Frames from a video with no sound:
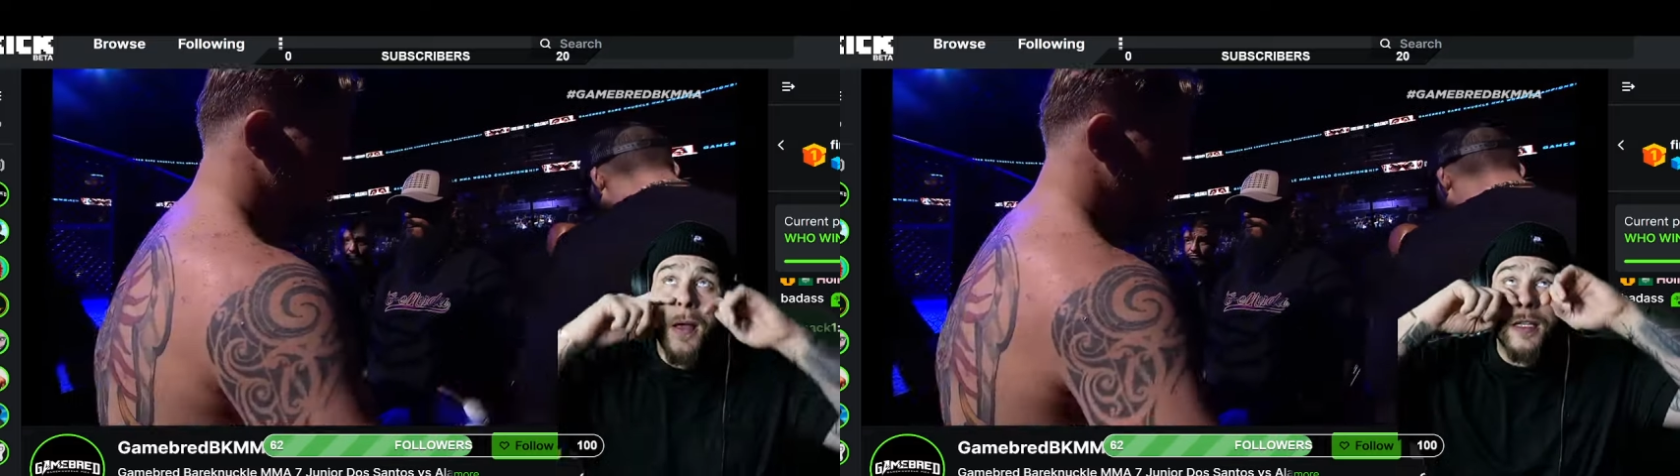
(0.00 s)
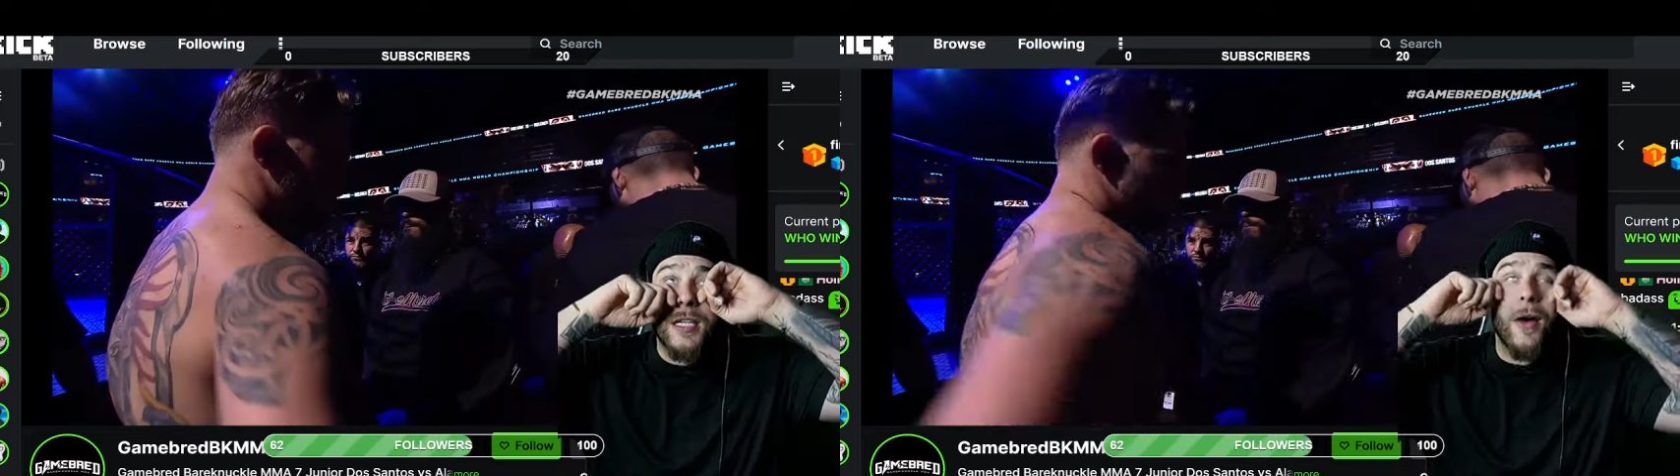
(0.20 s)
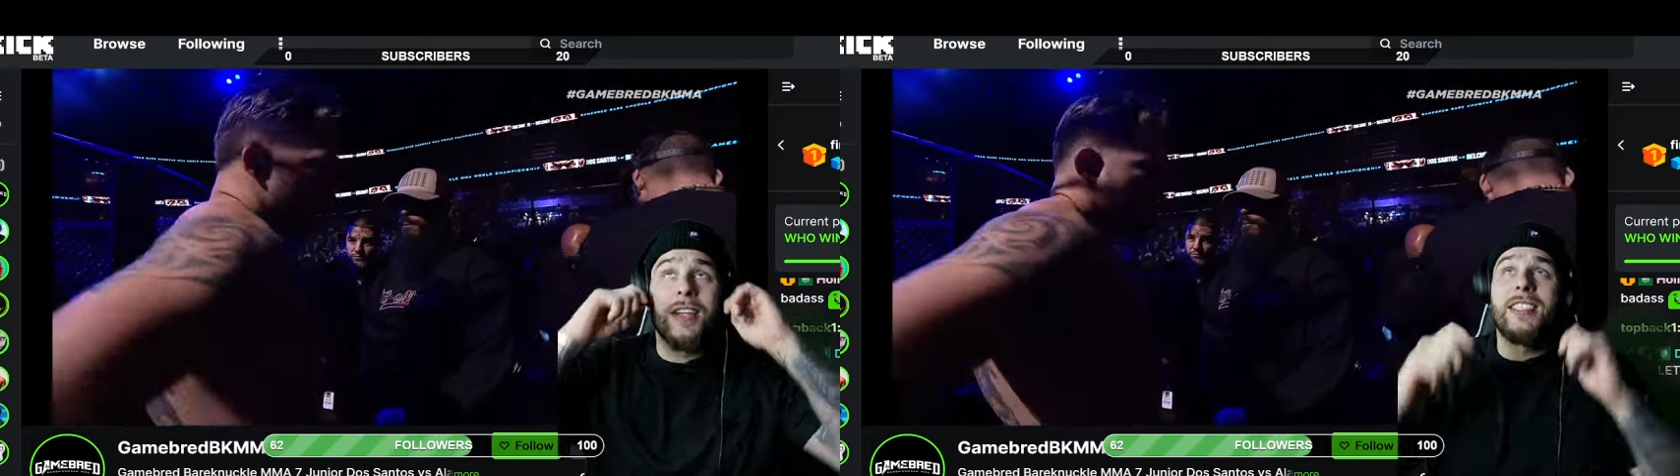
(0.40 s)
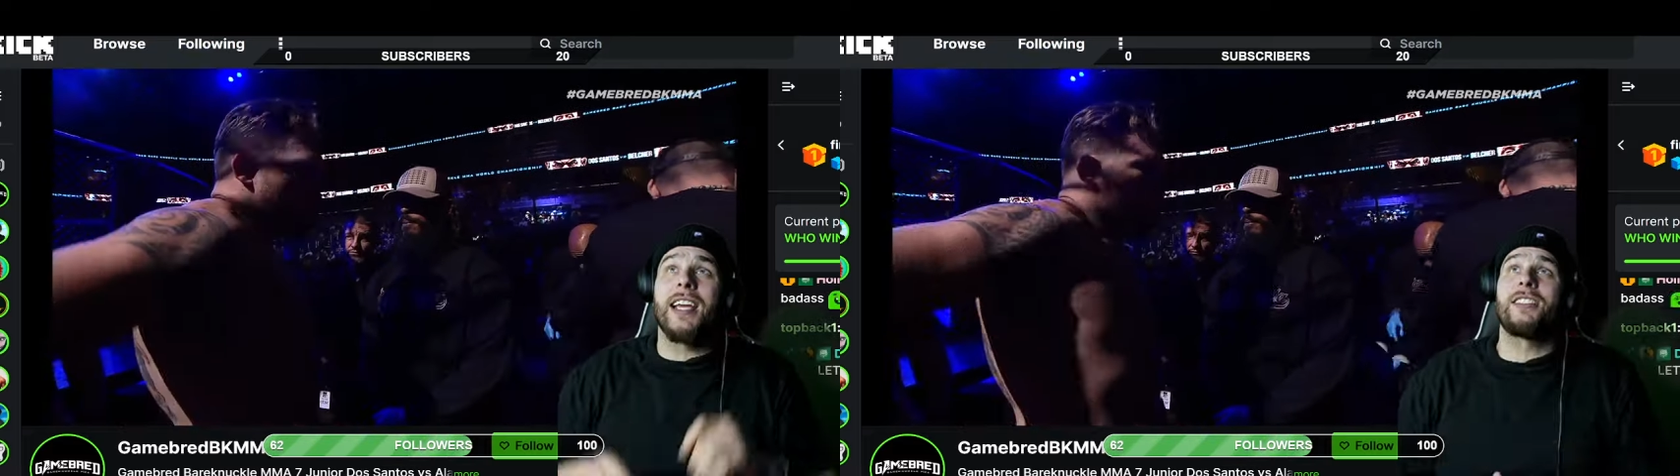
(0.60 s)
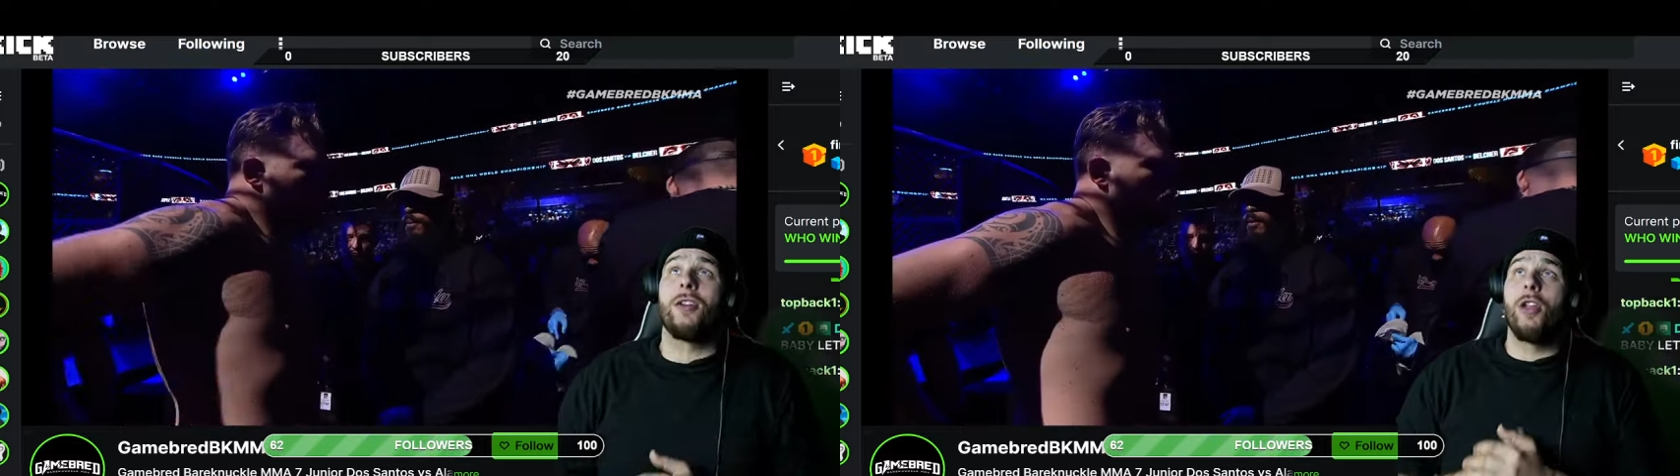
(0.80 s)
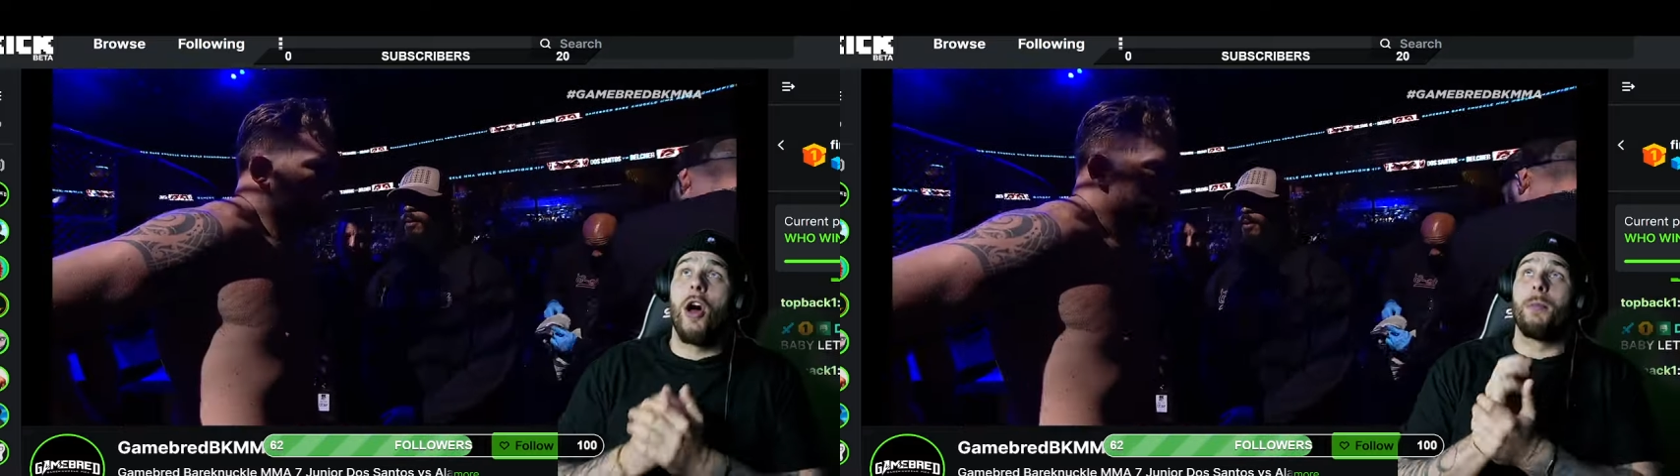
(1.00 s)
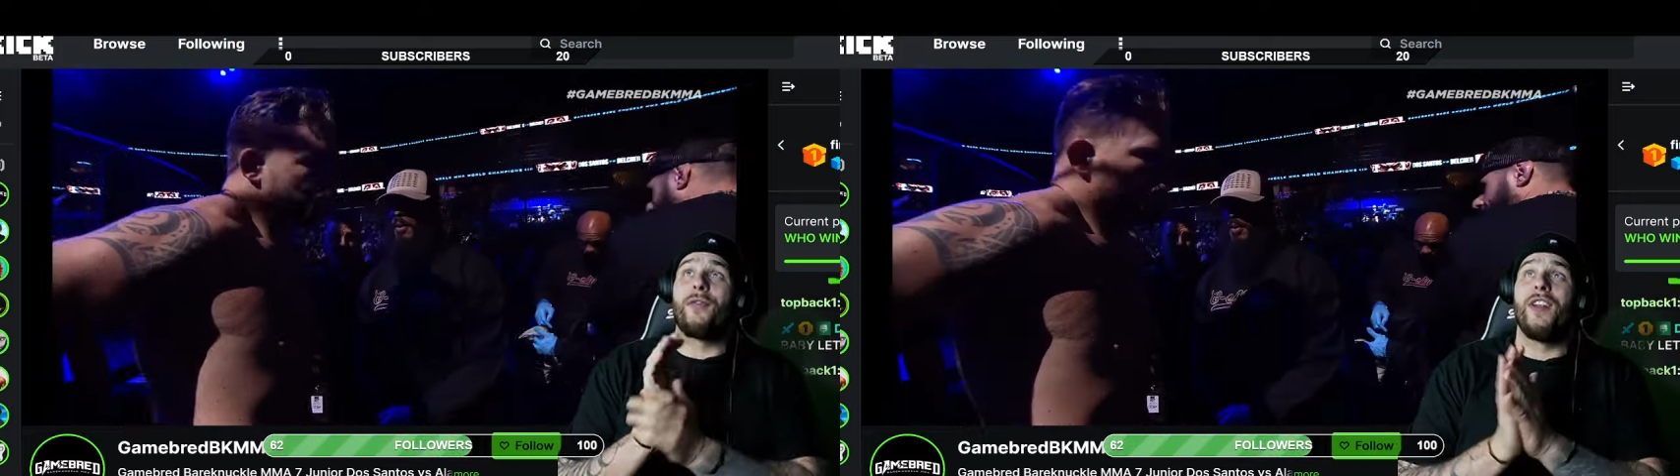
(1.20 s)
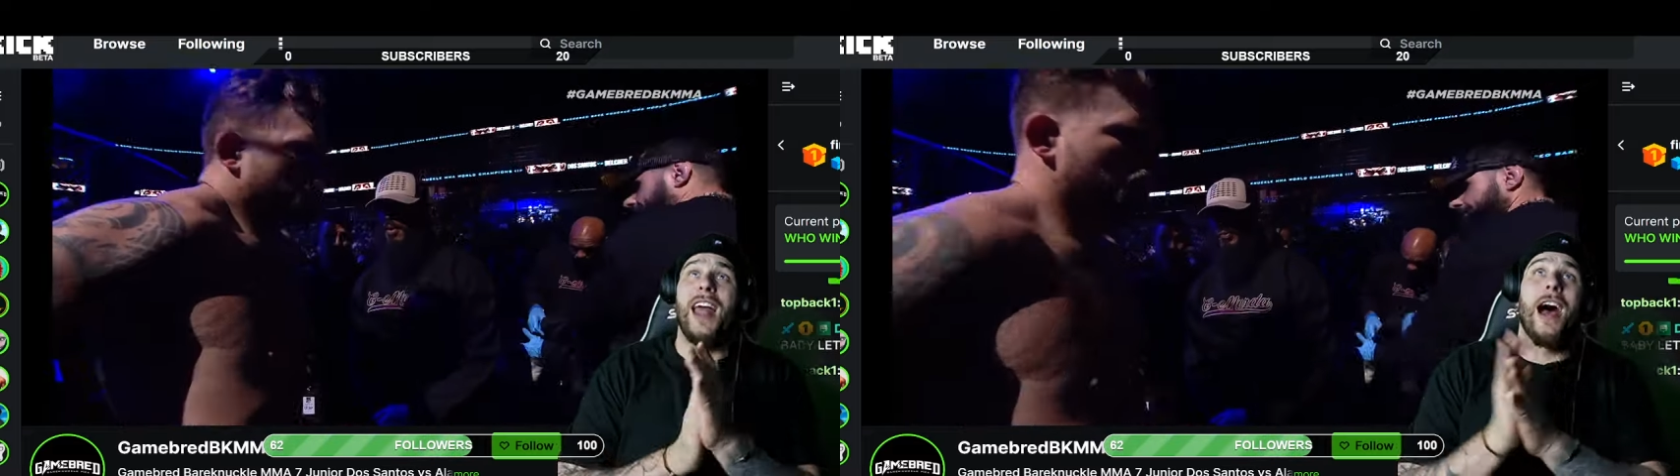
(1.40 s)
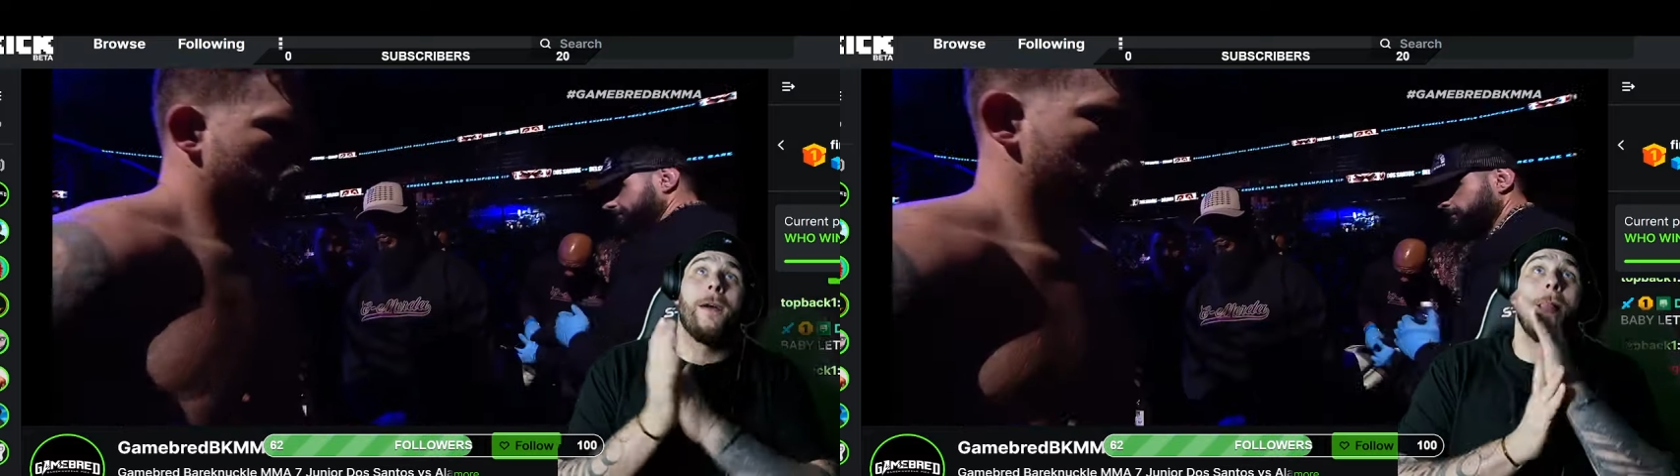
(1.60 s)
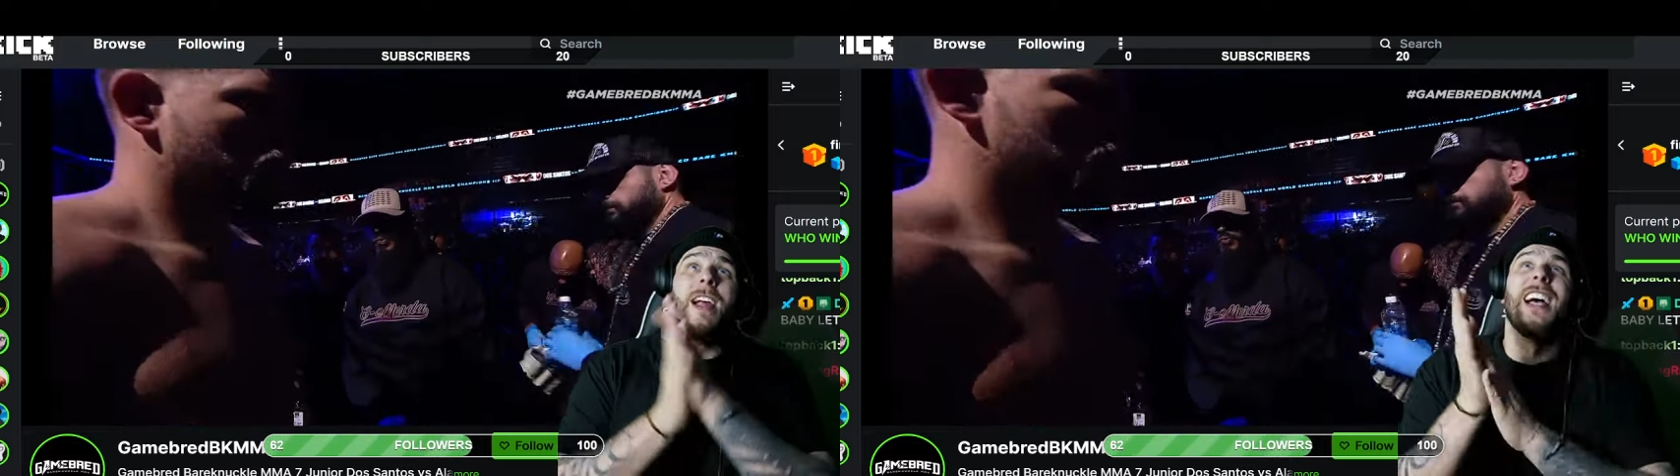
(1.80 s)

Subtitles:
Sorry it's taking so long, but for now,